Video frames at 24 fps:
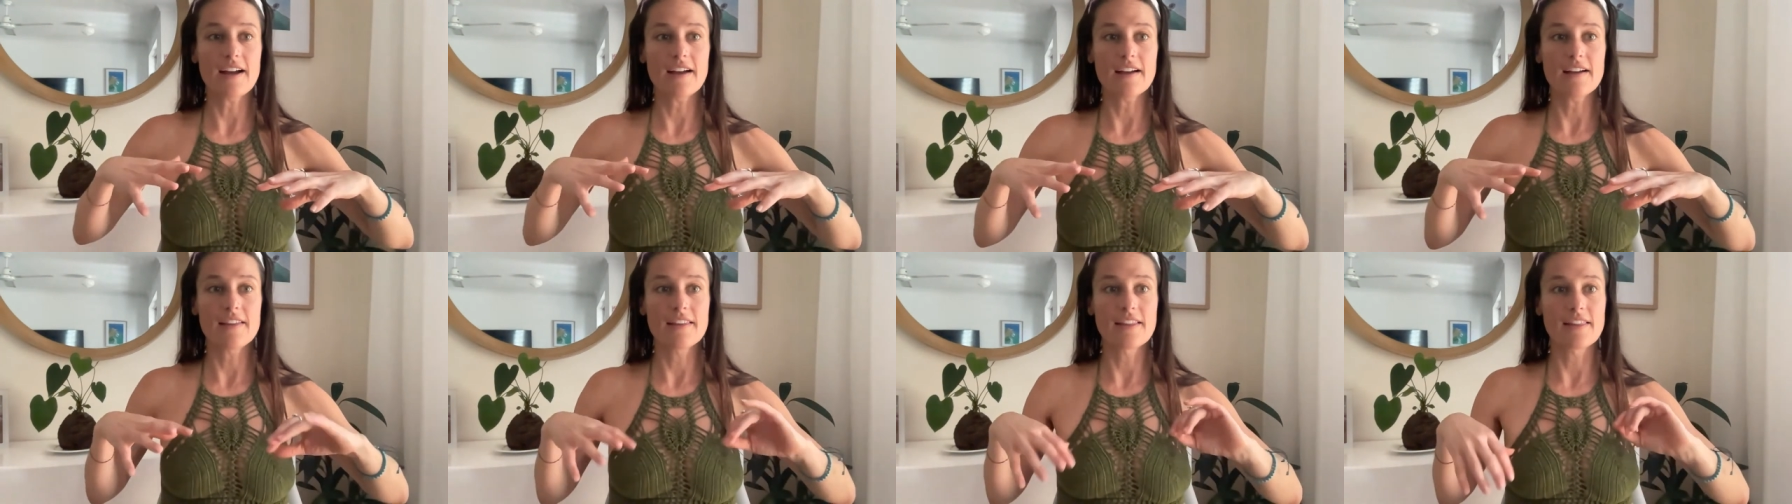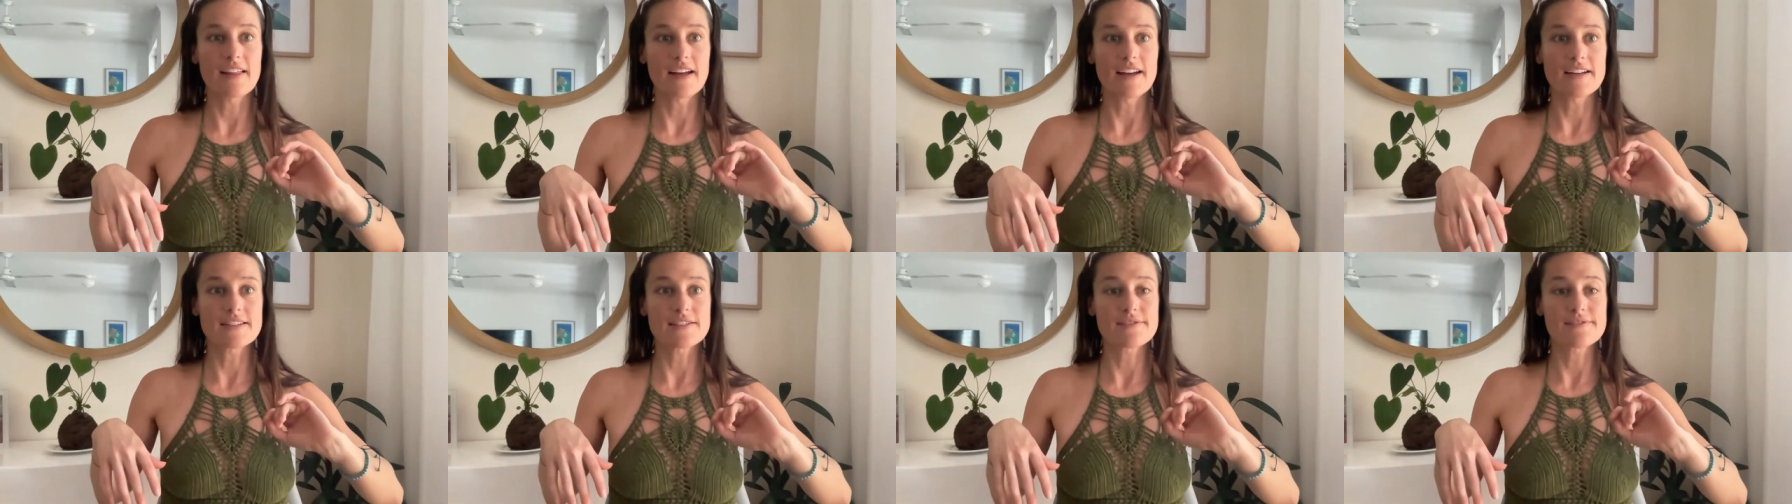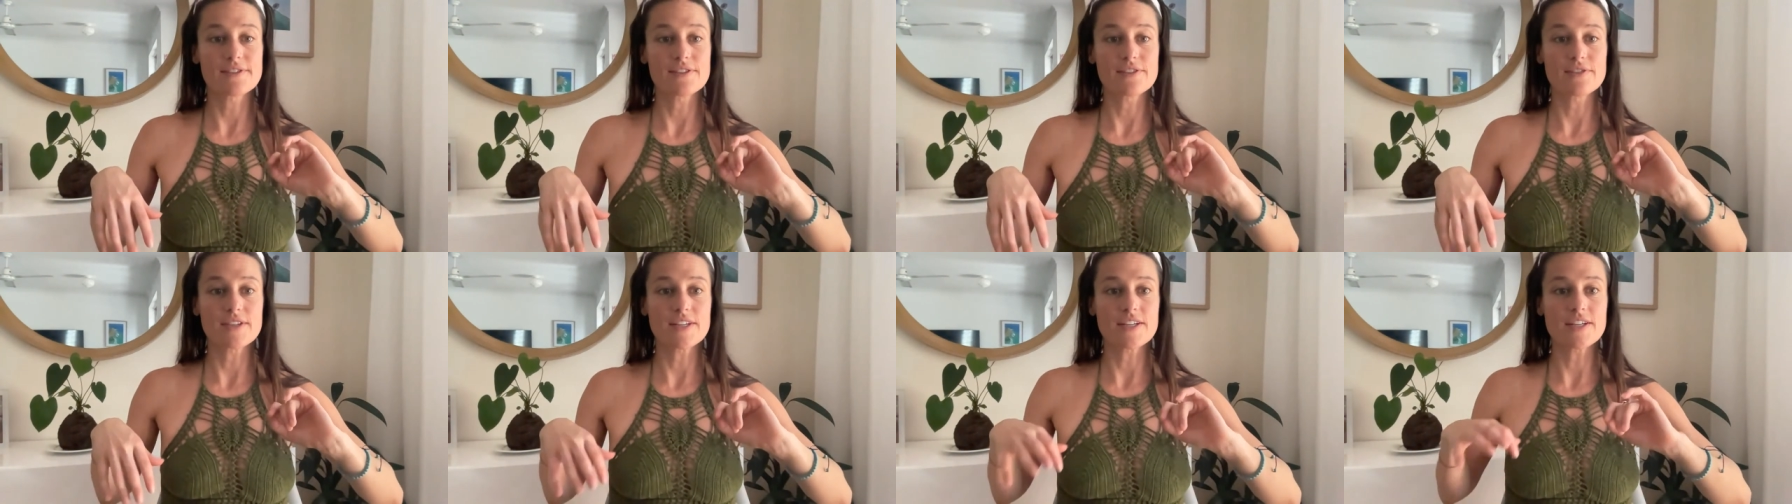in the last
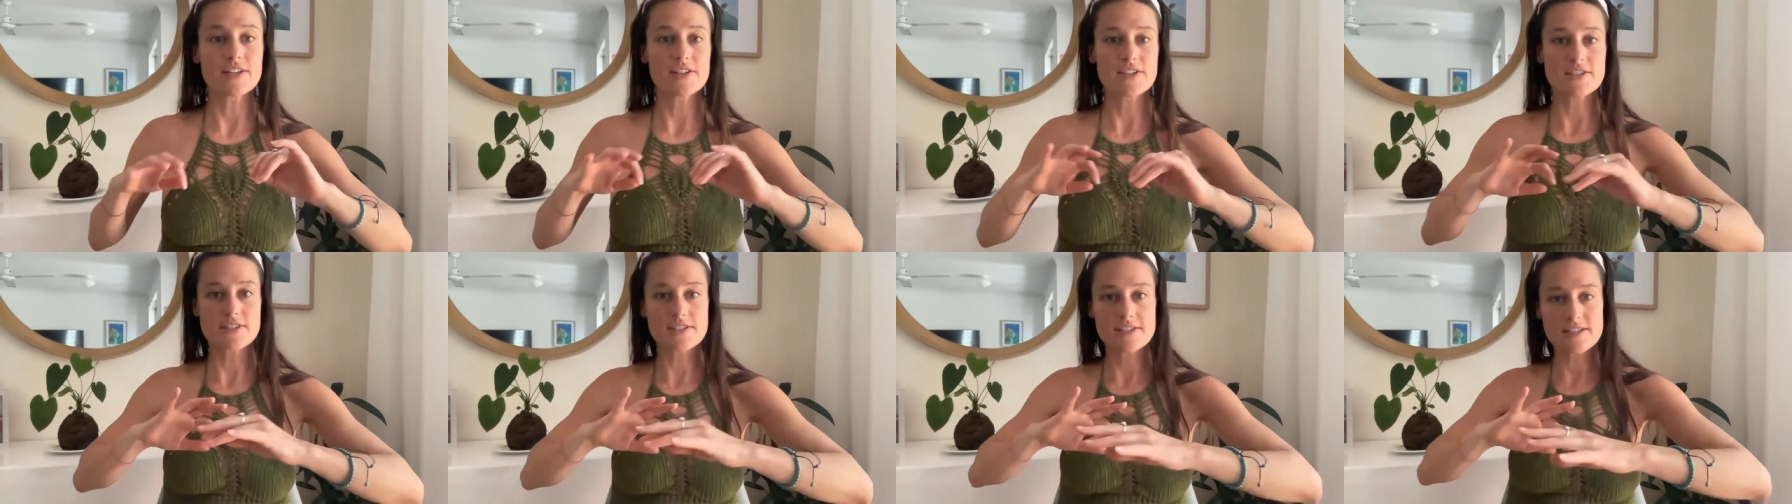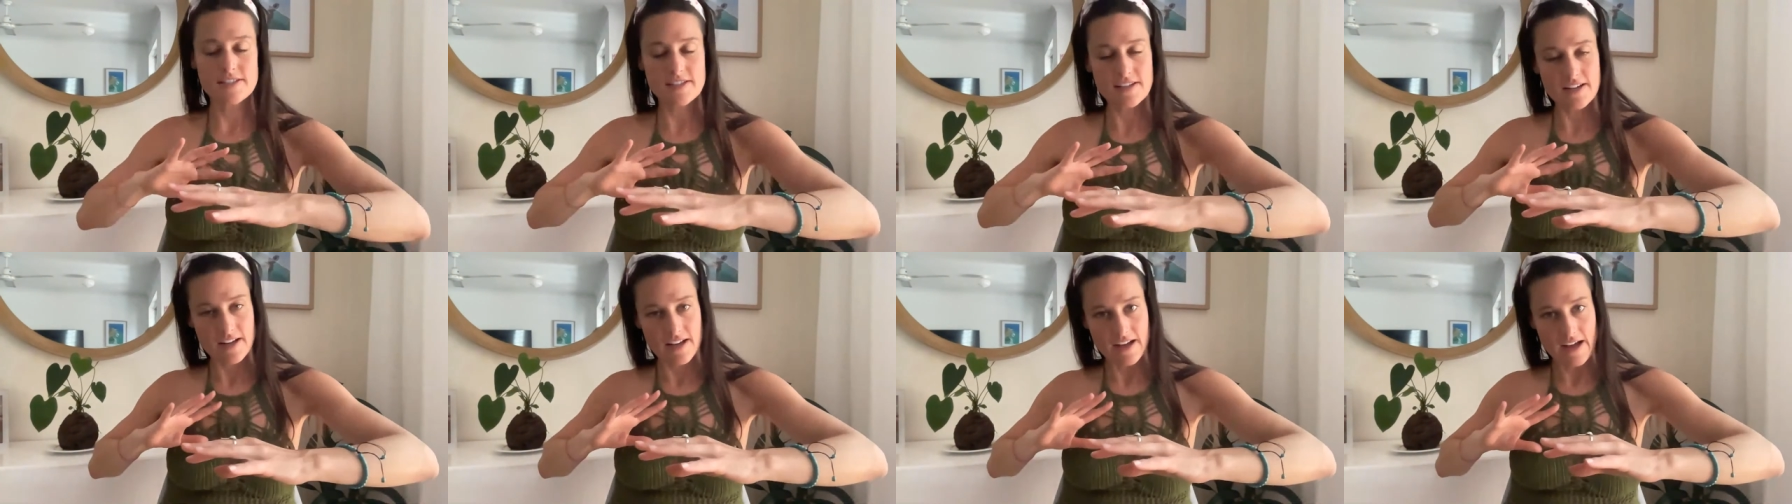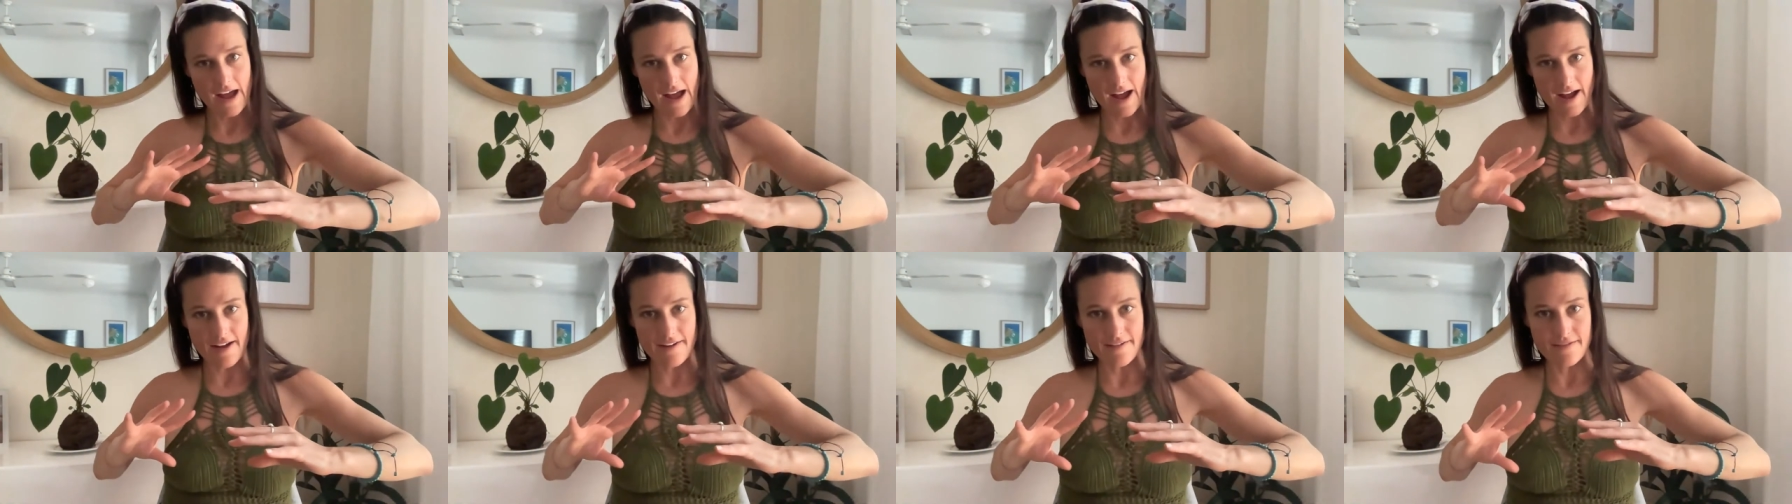few years,
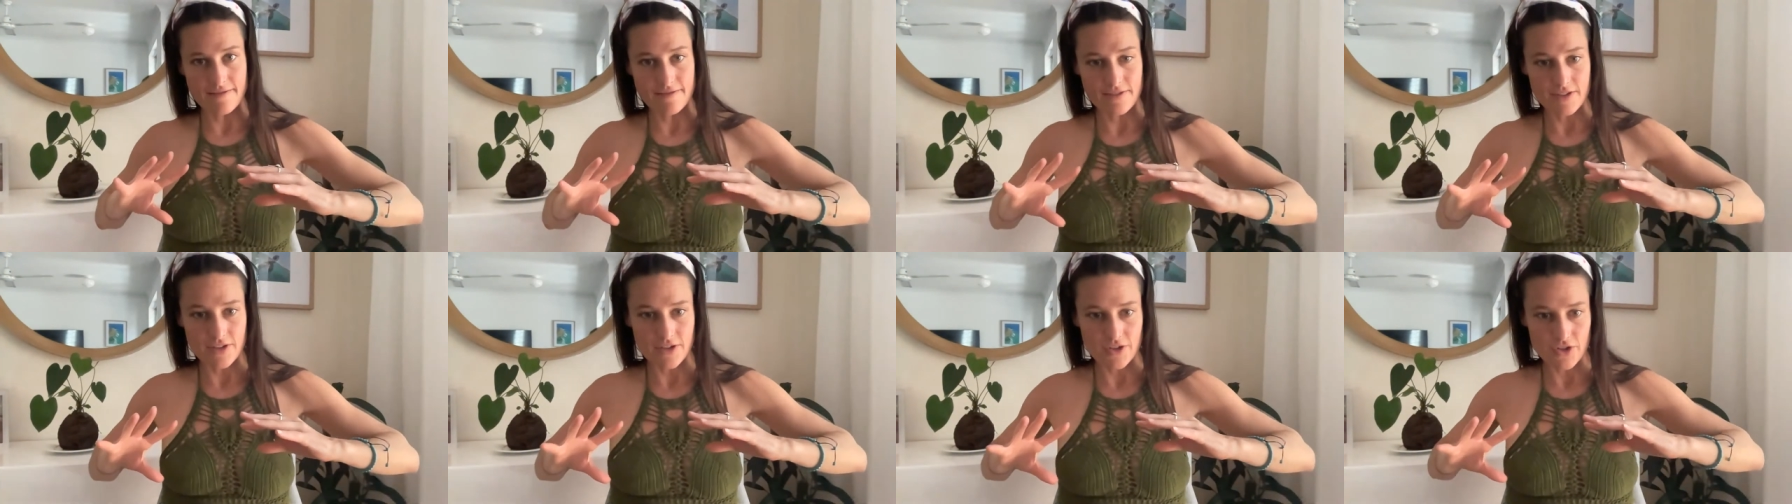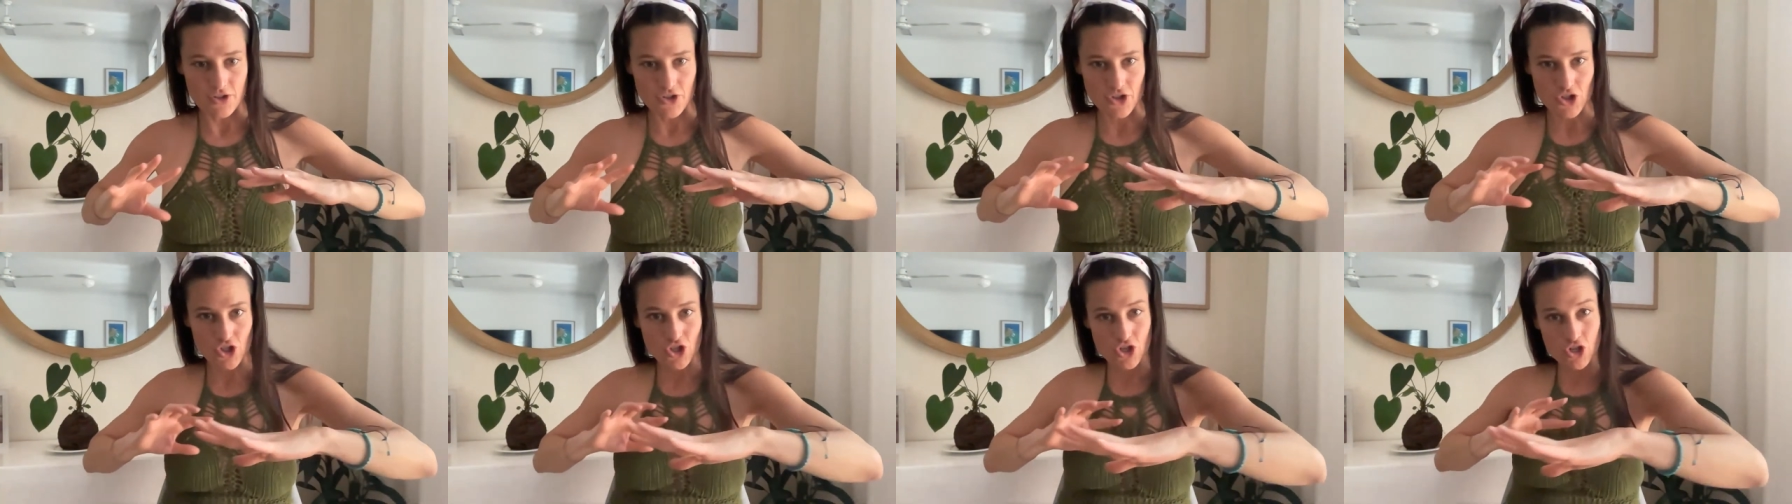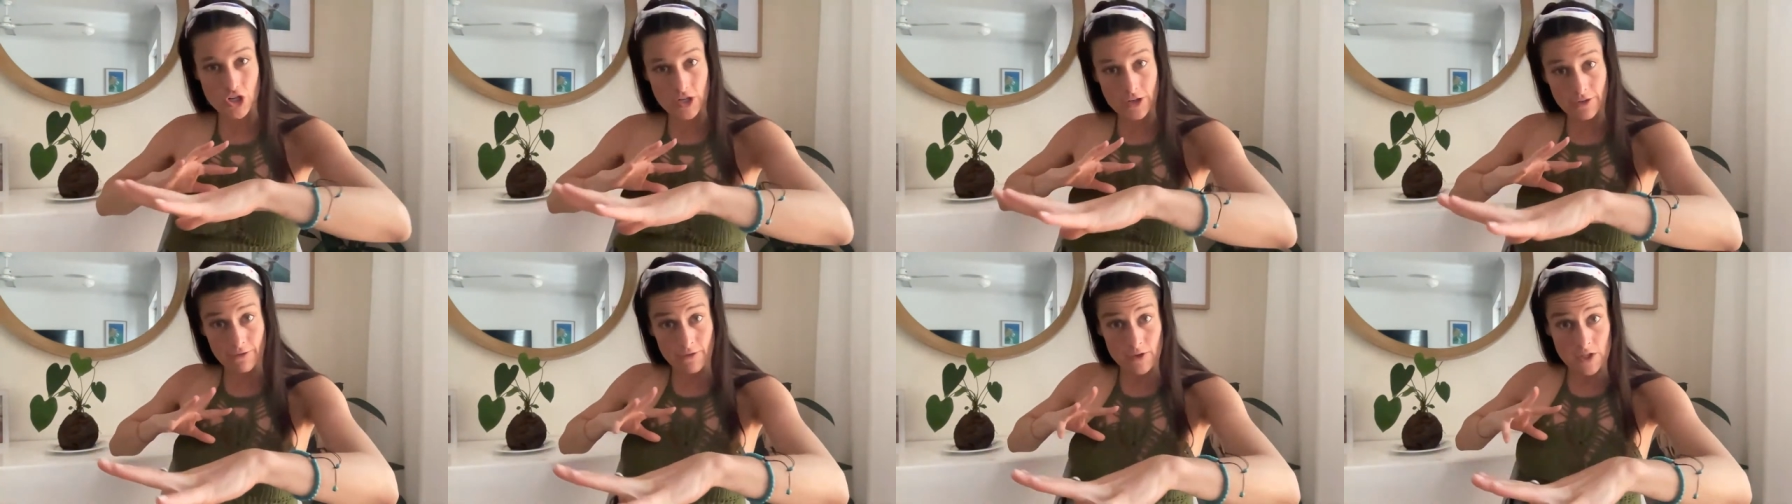I've
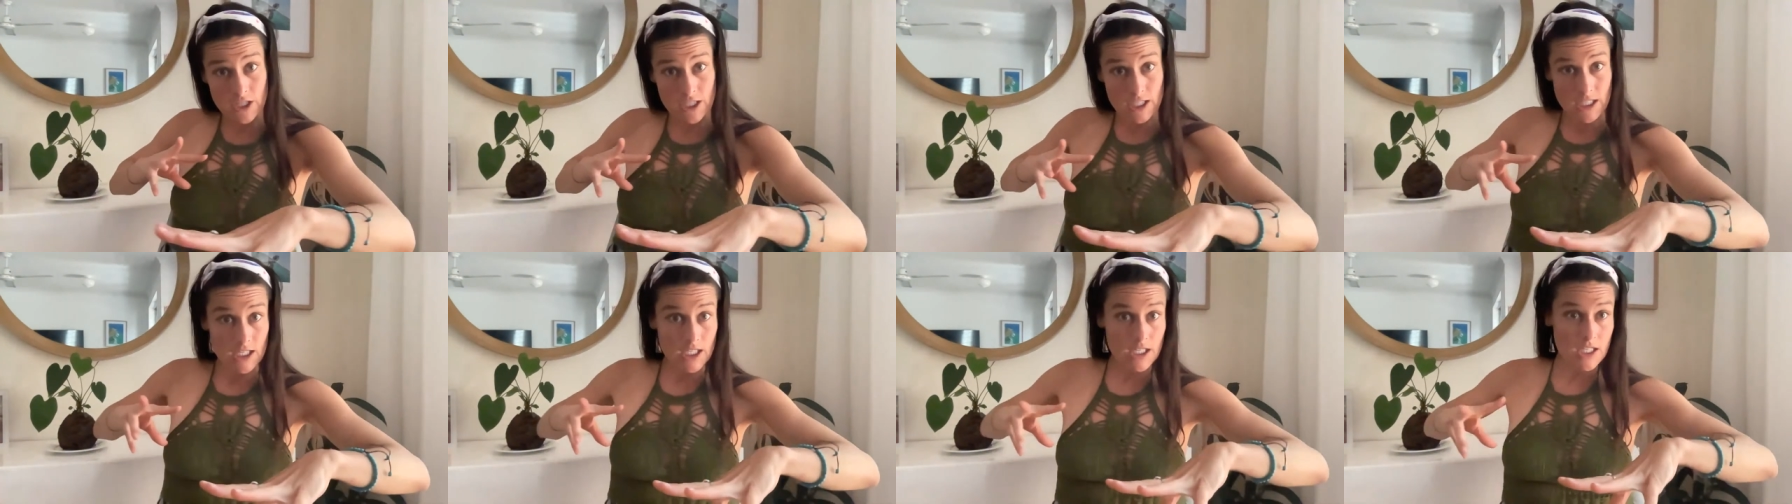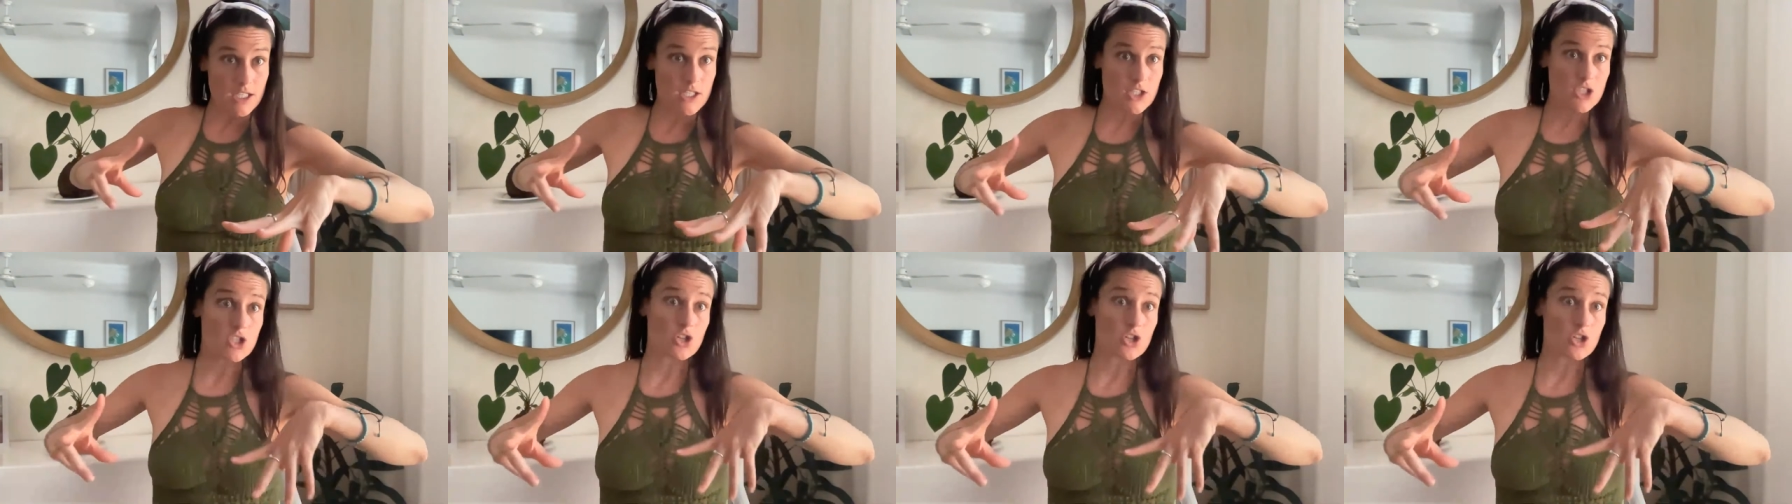shifted.